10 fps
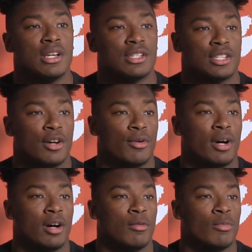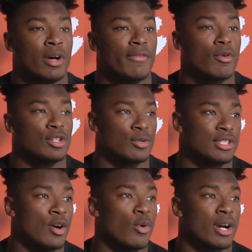So um, of course, we're
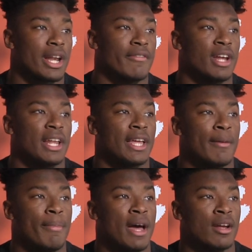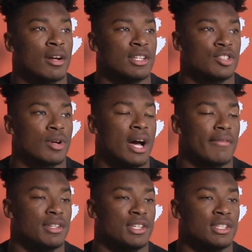still working every day to get better and strive
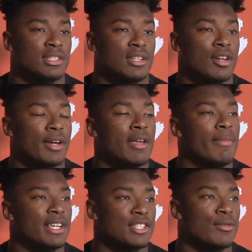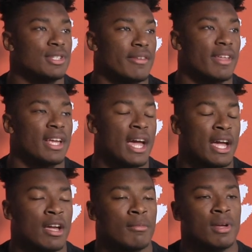to just you know keep being students of the
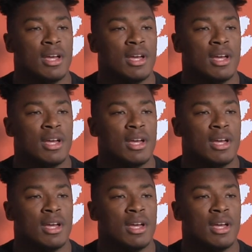game